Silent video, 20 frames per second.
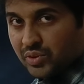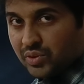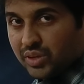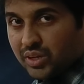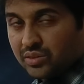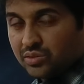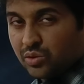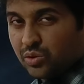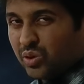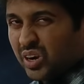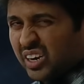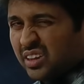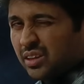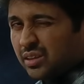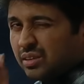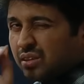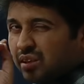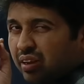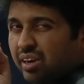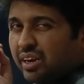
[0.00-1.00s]
Okay, so you get
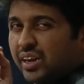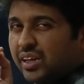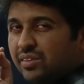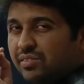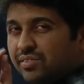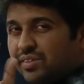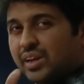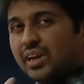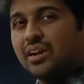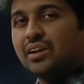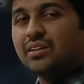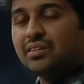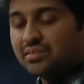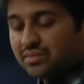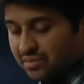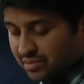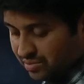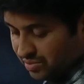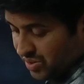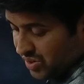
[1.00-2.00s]
the 3D feel
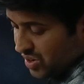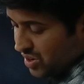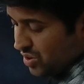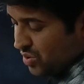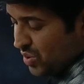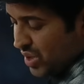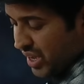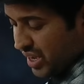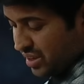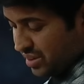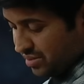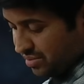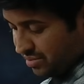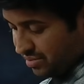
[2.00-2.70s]
you're doing.